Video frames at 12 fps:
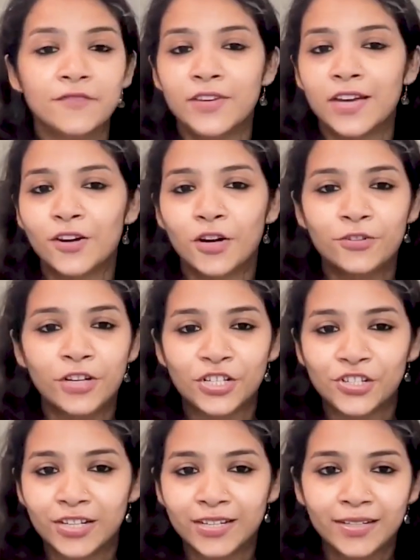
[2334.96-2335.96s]
and we are not
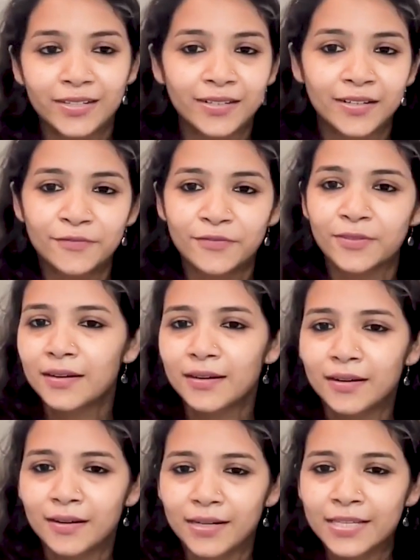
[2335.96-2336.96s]
treasuring it enough.
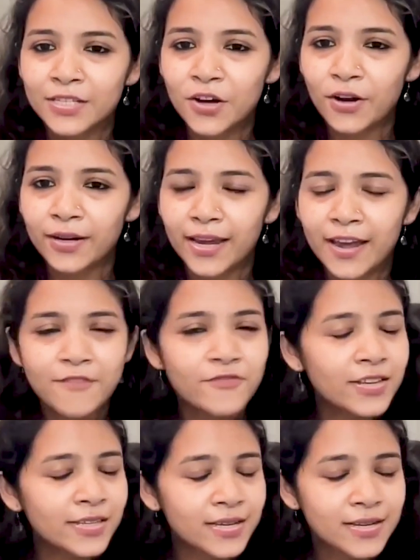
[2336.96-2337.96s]
It's got
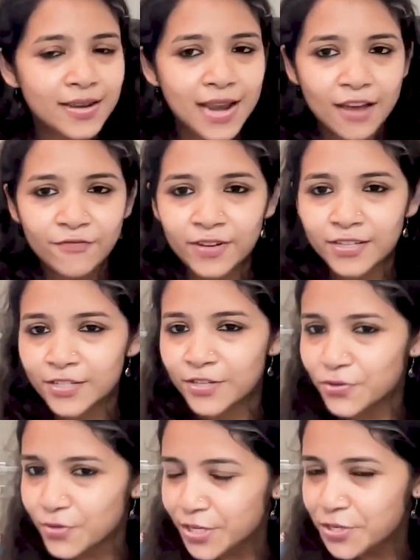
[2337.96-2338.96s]
every single life
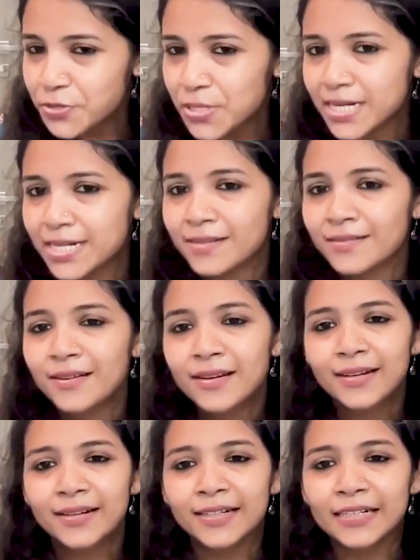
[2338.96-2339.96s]
lesson you need to learn.
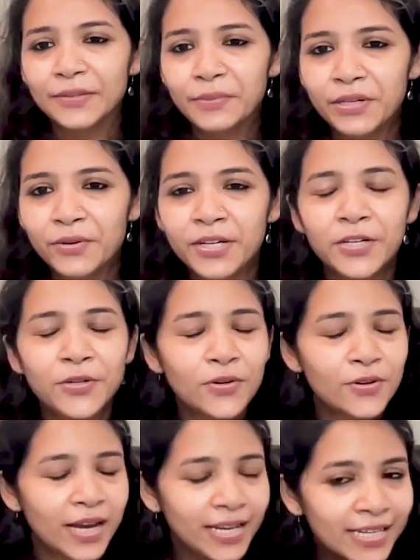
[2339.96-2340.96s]
We don't need to
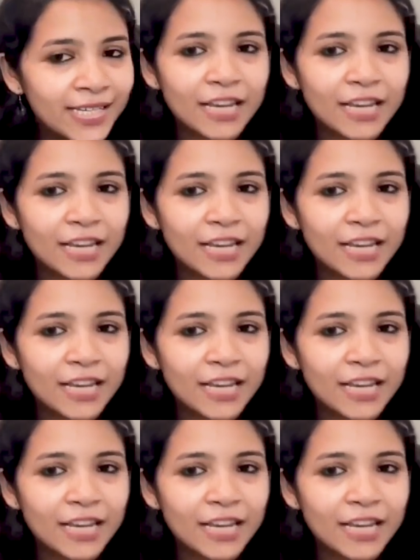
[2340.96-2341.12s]
go to any